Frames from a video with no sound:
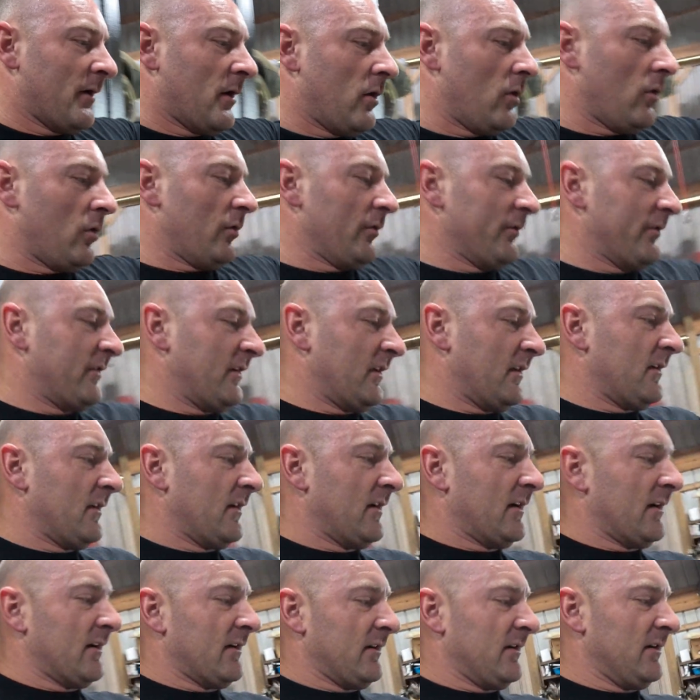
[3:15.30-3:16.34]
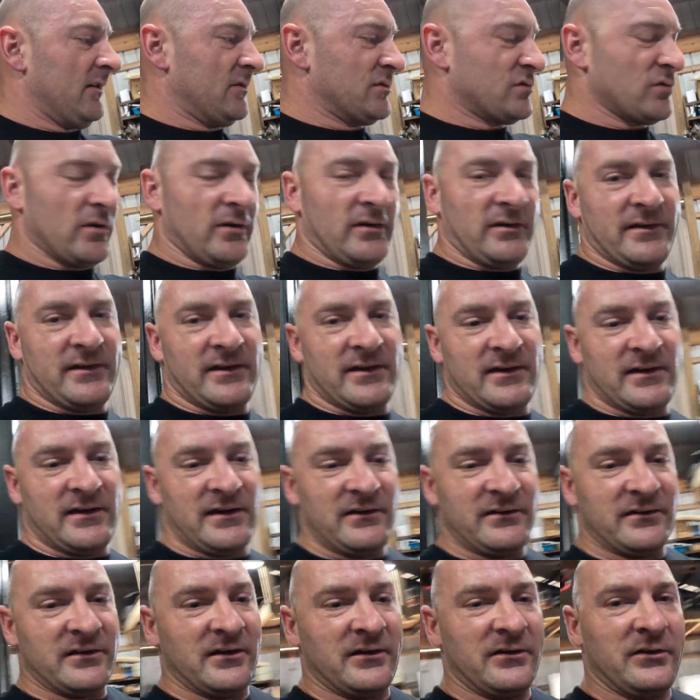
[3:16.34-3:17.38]
the holes that you drill in,
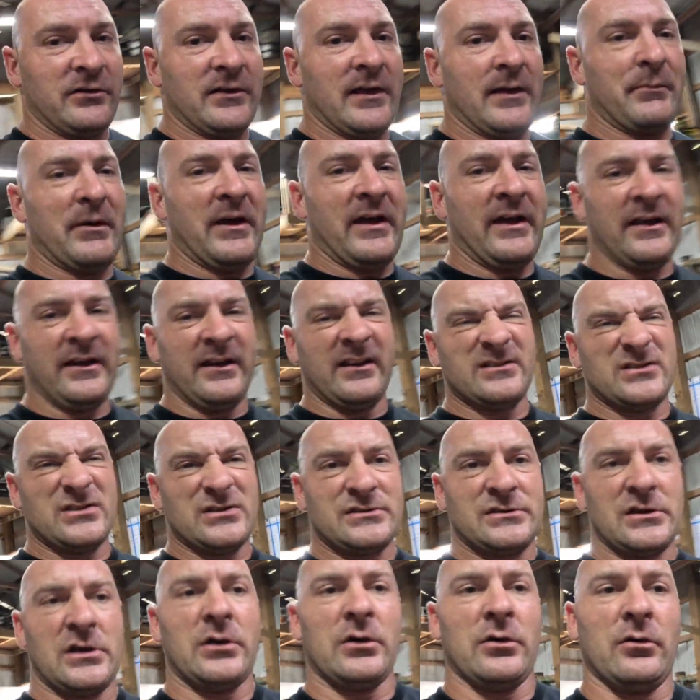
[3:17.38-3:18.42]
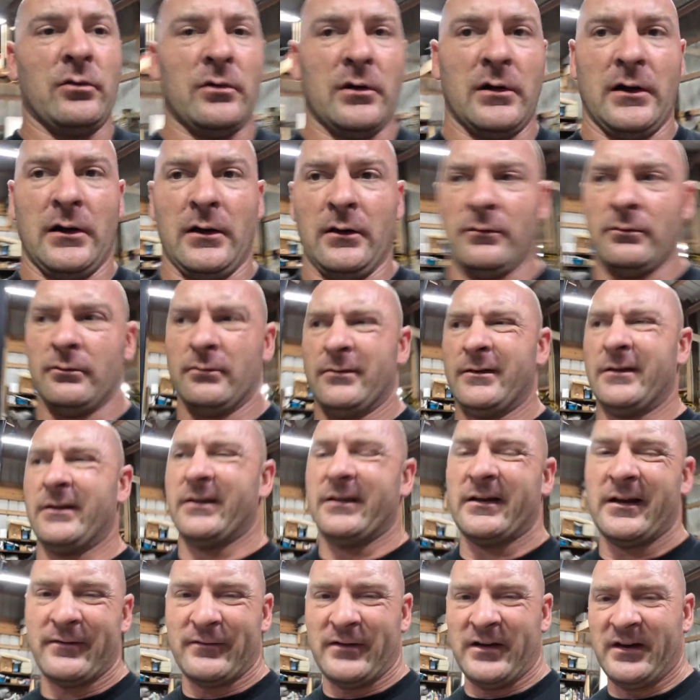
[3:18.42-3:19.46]
he's going to do that by hand just so he
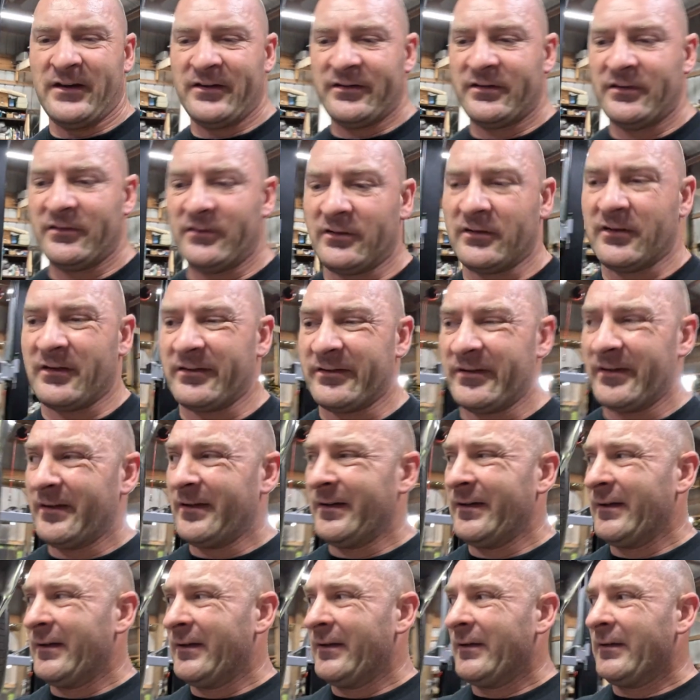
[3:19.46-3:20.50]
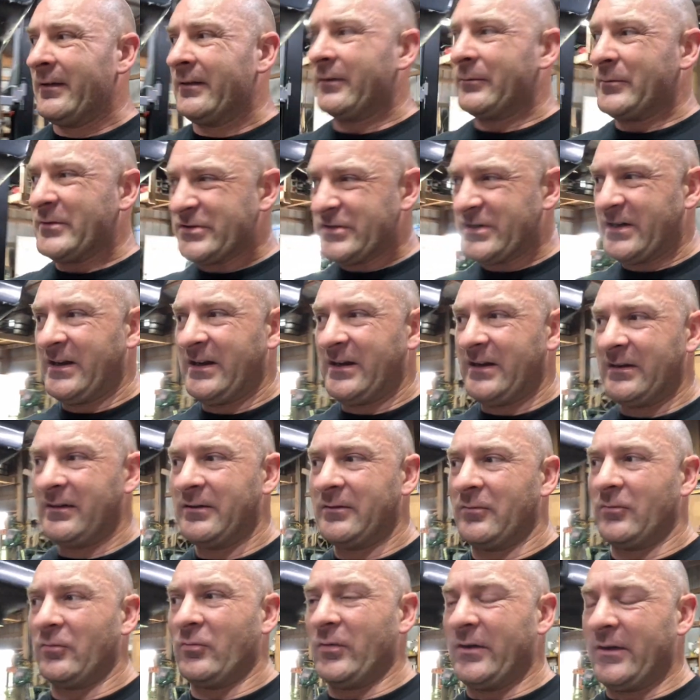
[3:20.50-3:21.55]
doesn't have any issues, because the
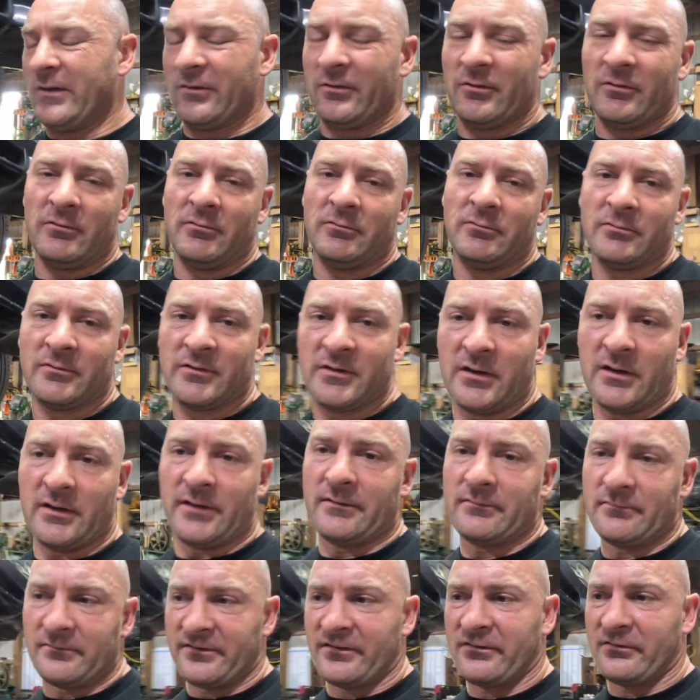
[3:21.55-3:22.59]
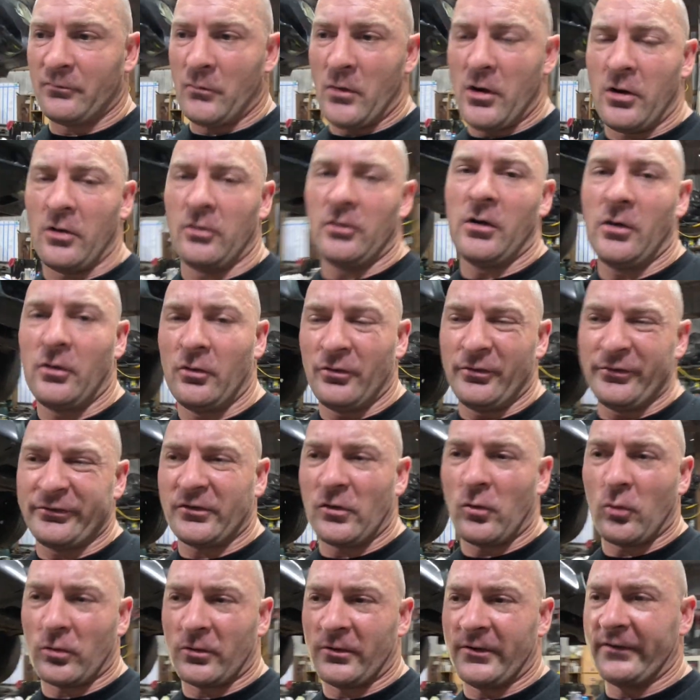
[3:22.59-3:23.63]
machine will cut small holes,
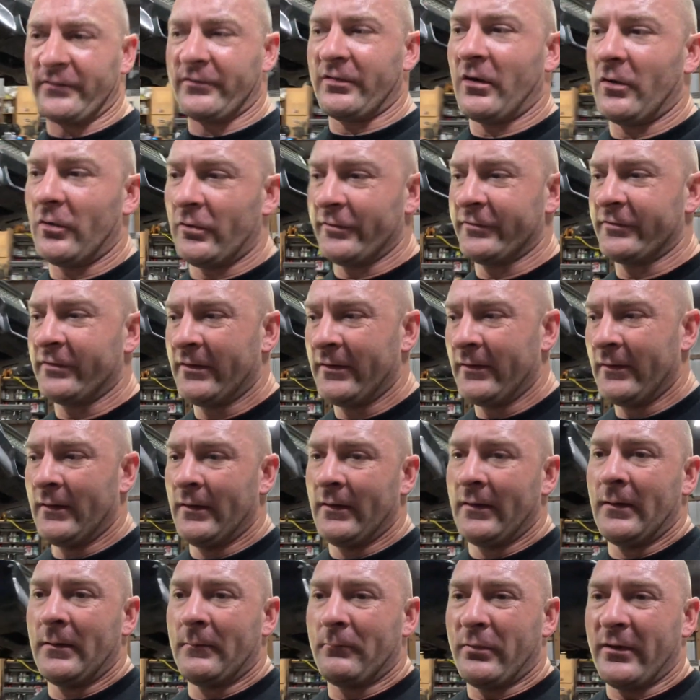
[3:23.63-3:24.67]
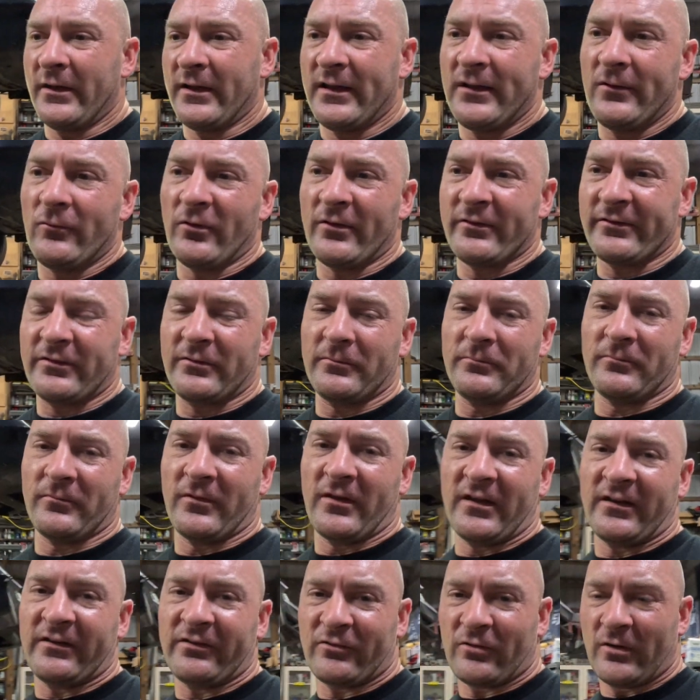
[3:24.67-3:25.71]
1/4 inch holes, but he wants them
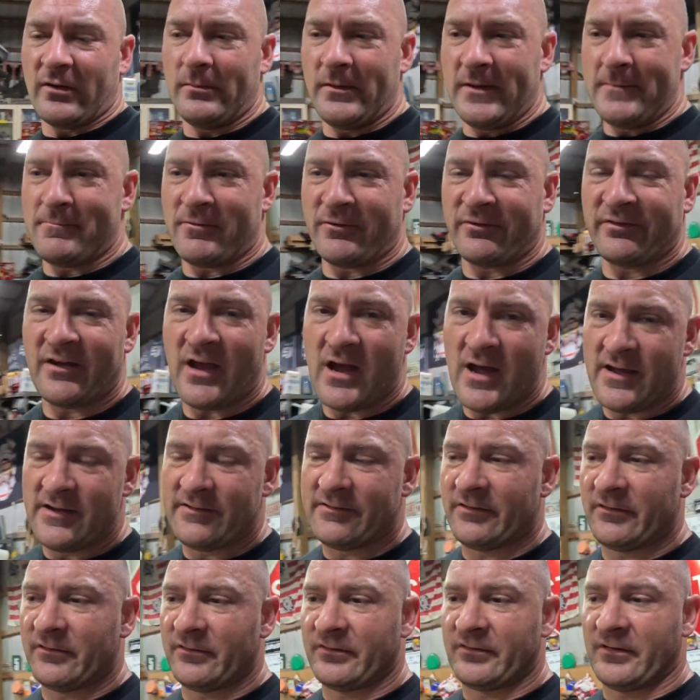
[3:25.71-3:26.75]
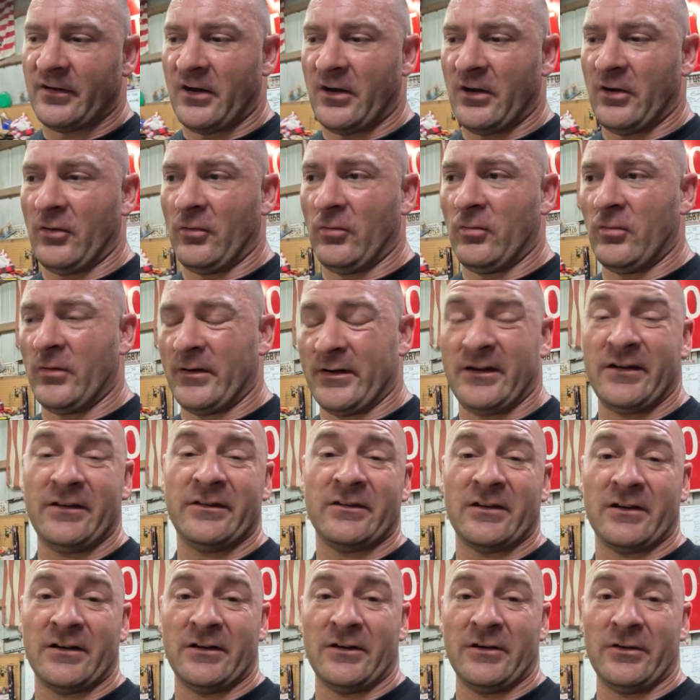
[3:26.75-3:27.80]
extremely precise. So what
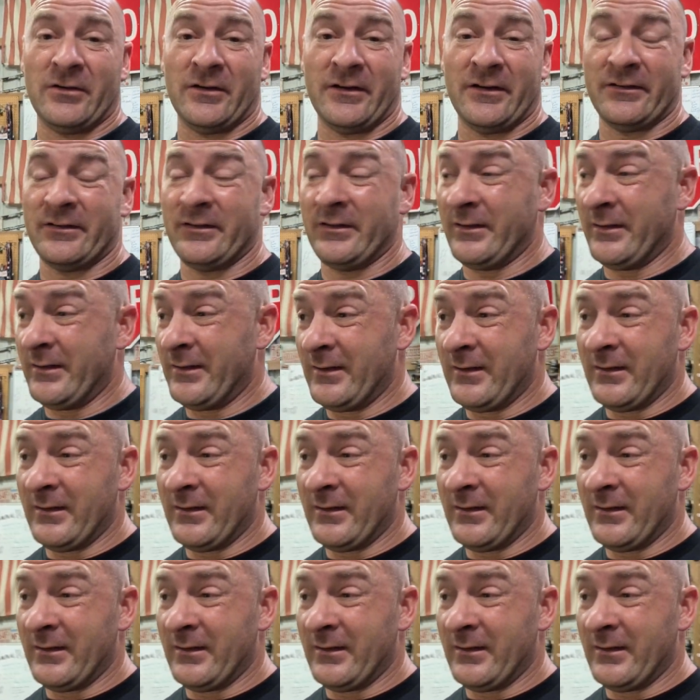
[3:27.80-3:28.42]
he's going to do is